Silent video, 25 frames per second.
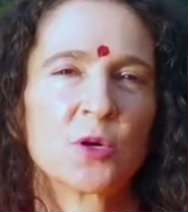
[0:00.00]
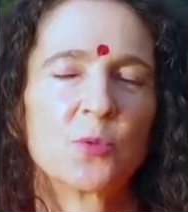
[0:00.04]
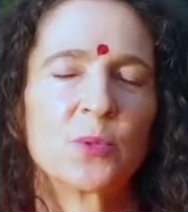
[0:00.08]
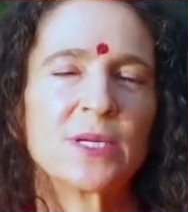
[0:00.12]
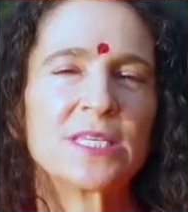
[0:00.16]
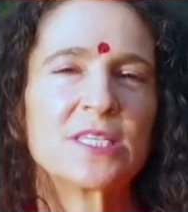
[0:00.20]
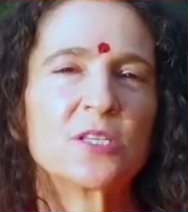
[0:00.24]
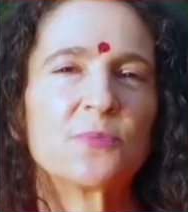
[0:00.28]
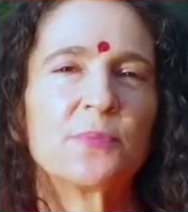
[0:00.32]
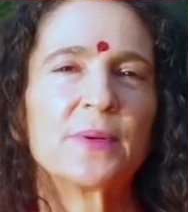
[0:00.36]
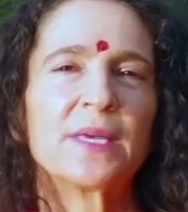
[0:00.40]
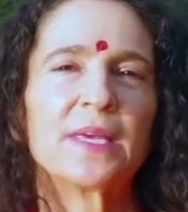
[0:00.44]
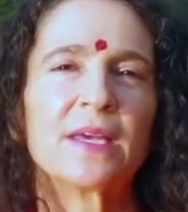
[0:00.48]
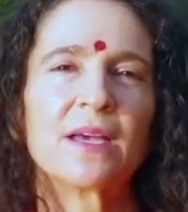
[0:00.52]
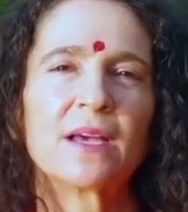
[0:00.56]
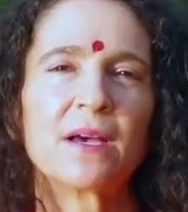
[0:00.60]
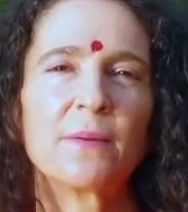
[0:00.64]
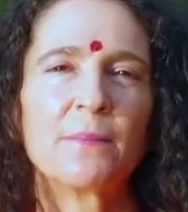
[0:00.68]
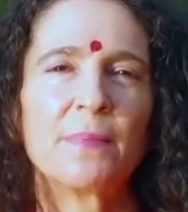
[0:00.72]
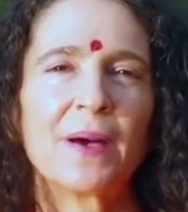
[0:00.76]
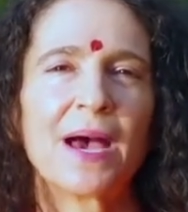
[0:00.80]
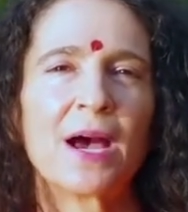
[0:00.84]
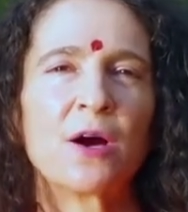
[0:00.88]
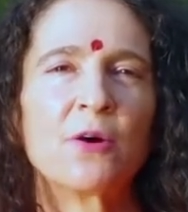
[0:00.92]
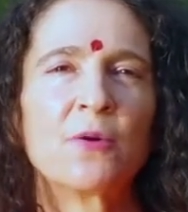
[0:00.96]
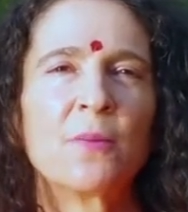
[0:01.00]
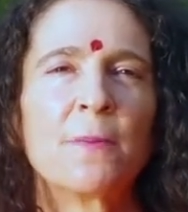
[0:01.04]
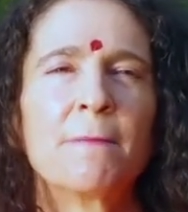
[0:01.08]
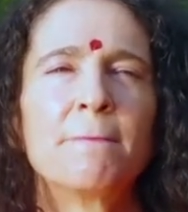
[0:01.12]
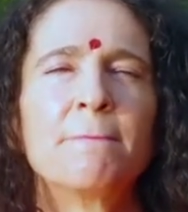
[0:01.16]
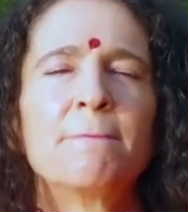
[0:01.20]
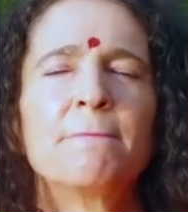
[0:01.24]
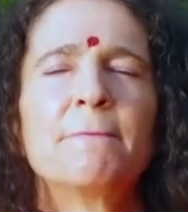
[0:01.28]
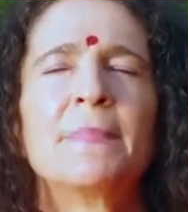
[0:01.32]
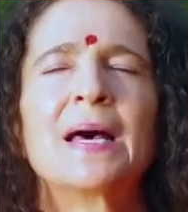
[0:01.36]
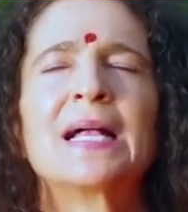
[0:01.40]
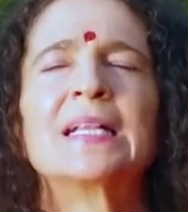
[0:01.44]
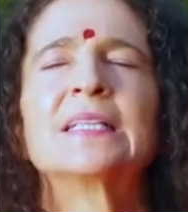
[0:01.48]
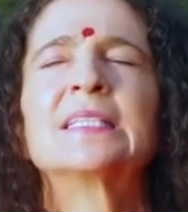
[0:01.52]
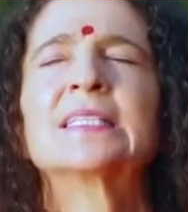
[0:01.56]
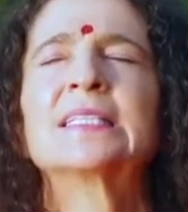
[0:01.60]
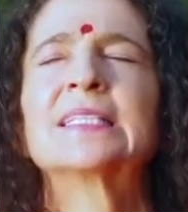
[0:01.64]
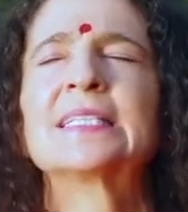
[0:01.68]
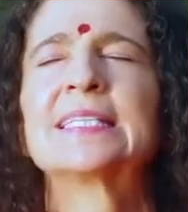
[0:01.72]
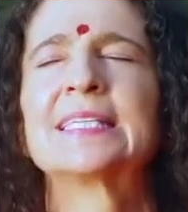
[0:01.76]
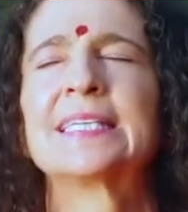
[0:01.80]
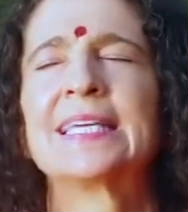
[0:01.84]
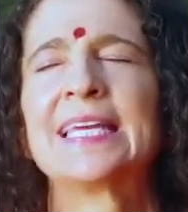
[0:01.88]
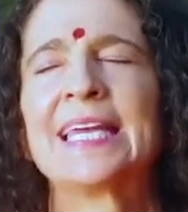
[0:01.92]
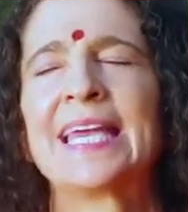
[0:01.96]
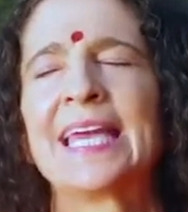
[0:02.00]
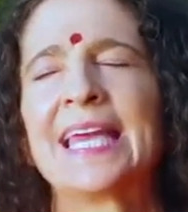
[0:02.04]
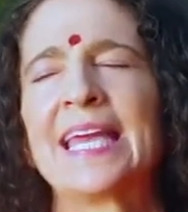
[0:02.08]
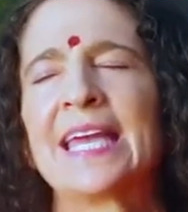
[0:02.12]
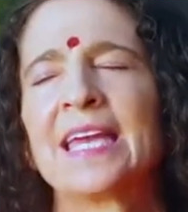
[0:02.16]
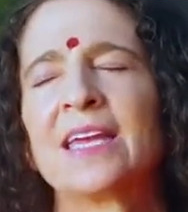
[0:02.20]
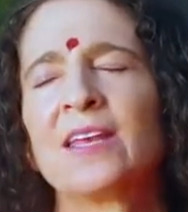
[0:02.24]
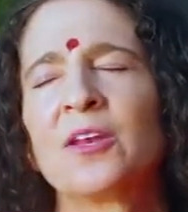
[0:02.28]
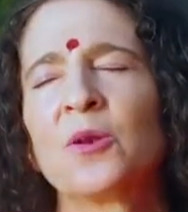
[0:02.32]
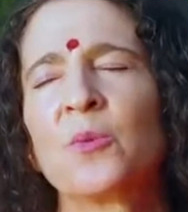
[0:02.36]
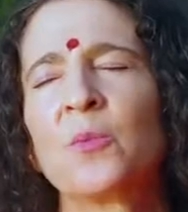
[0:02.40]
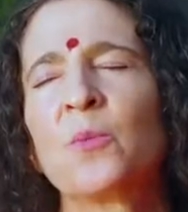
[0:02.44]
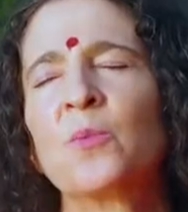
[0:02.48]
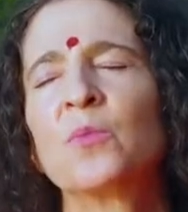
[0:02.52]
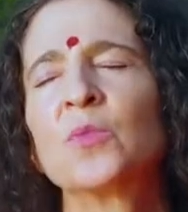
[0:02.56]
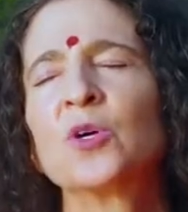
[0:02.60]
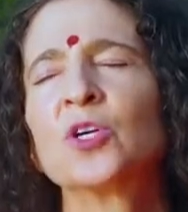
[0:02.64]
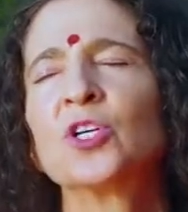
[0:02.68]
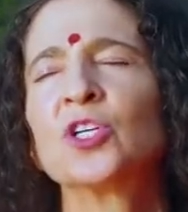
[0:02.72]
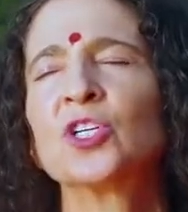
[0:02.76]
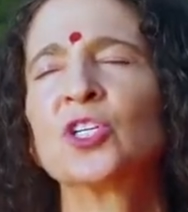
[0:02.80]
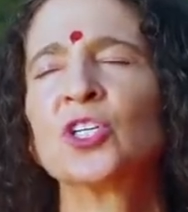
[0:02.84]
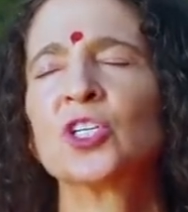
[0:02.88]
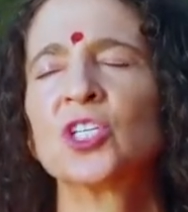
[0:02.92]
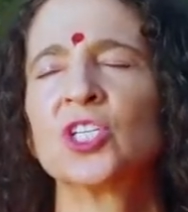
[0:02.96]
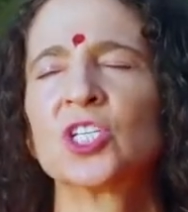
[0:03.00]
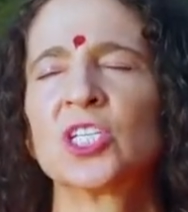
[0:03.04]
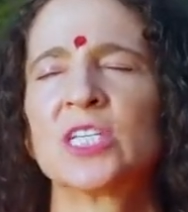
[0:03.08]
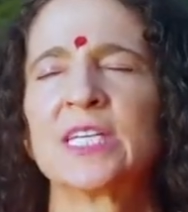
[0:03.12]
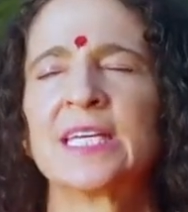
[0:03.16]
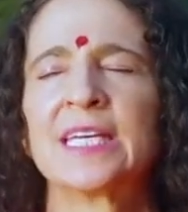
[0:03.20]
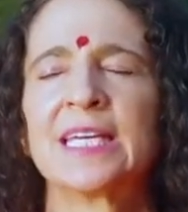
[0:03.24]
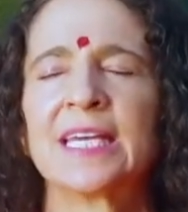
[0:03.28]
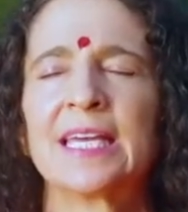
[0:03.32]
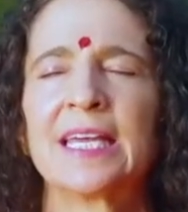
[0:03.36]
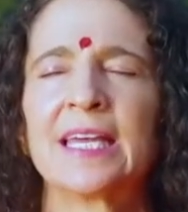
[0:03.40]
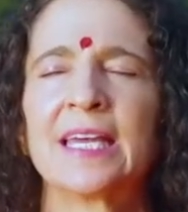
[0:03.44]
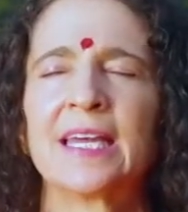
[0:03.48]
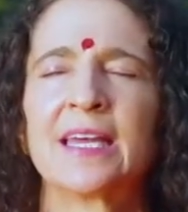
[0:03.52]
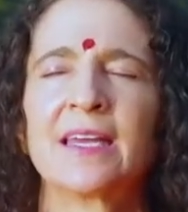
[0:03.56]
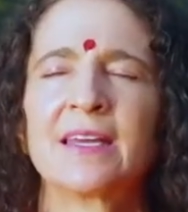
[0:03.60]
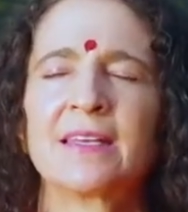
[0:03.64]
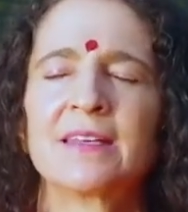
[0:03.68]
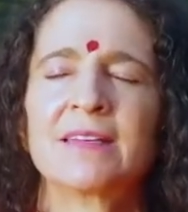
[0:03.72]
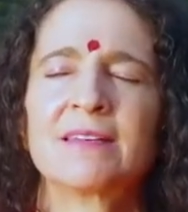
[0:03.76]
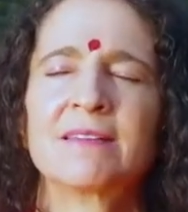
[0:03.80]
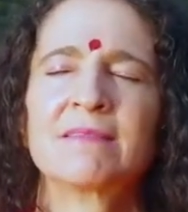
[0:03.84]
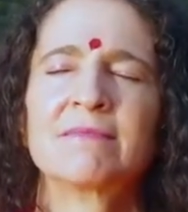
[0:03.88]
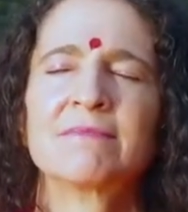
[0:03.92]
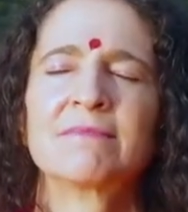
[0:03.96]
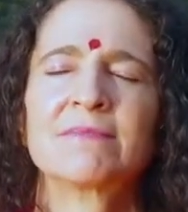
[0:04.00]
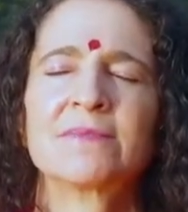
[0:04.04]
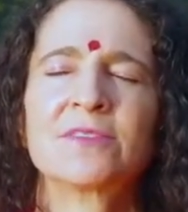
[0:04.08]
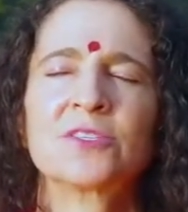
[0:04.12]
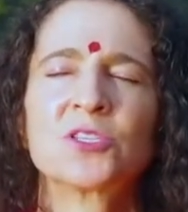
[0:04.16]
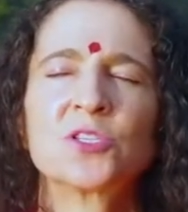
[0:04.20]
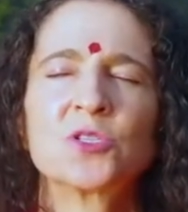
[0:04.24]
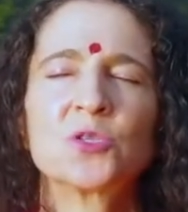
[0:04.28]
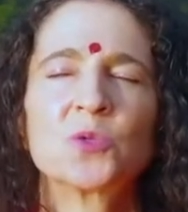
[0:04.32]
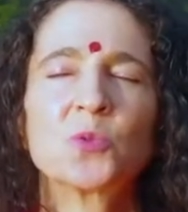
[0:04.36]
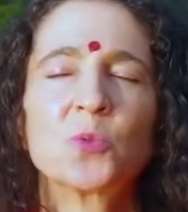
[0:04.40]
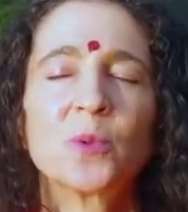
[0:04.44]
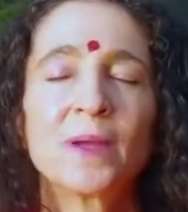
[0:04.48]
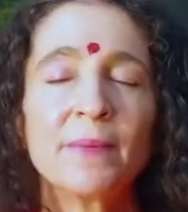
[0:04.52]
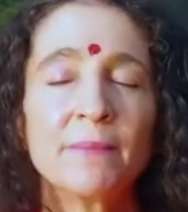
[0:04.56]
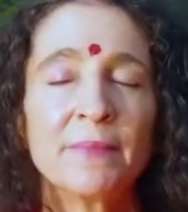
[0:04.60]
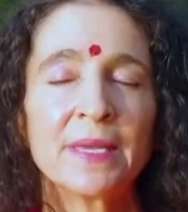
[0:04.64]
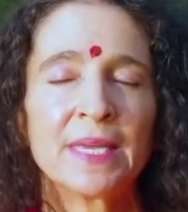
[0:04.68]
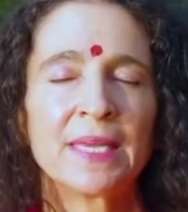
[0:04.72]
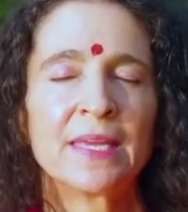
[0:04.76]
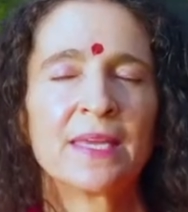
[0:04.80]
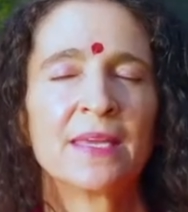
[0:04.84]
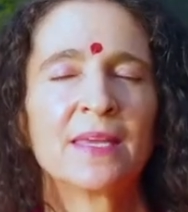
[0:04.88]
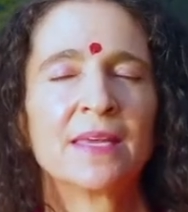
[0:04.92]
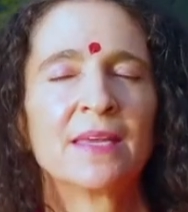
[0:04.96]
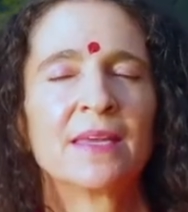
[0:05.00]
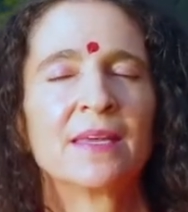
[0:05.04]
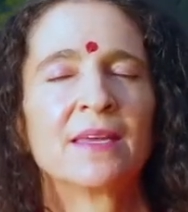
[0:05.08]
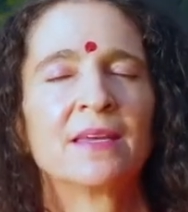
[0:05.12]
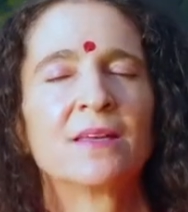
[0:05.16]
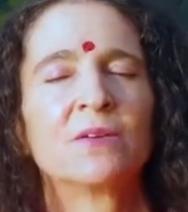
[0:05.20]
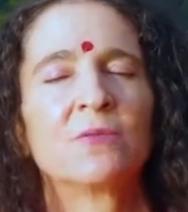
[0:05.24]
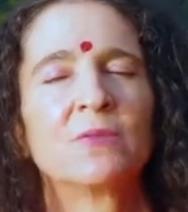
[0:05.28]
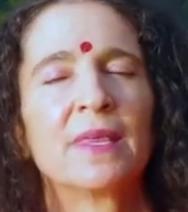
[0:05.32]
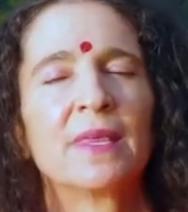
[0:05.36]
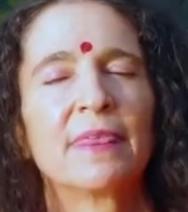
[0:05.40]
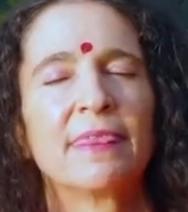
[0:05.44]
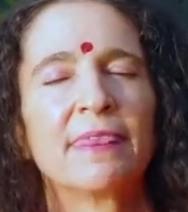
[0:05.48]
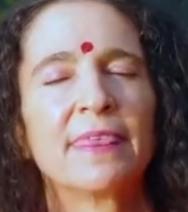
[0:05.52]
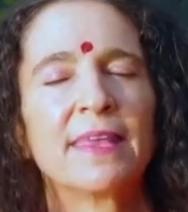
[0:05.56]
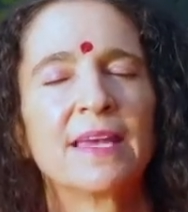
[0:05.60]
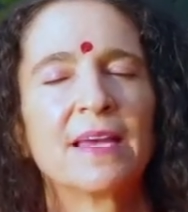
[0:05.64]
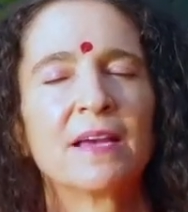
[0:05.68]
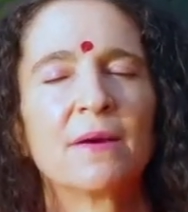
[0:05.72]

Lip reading: We speak about melting and merging and swimming, and we